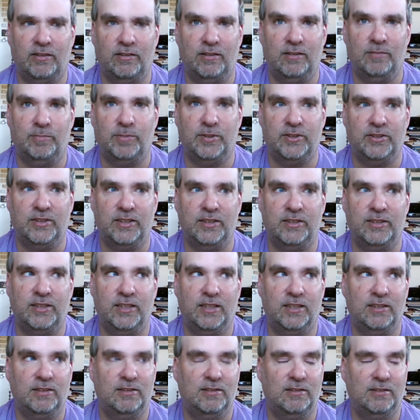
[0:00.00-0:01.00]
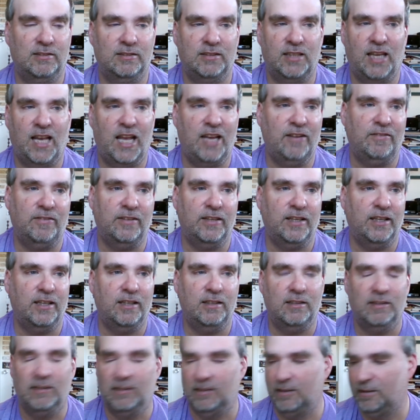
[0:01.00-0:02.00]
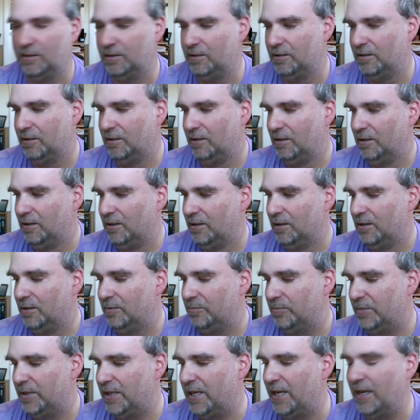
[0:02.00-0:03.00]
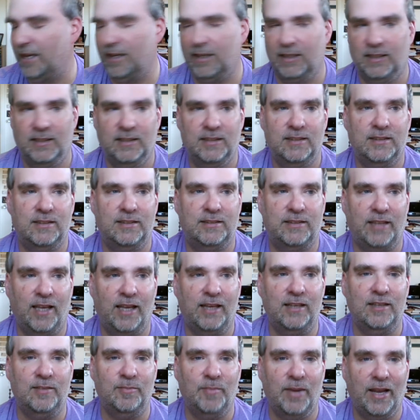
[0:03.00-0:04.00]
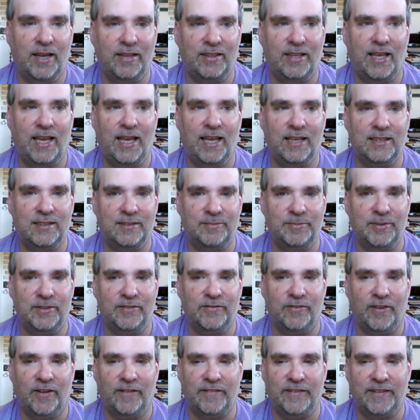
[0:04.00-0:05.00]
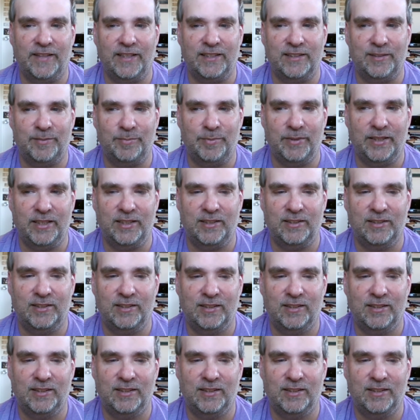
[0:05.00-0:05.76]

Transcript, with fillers: Um, cause, cause they're all one dirty bitch, and and these two are knuckleheads.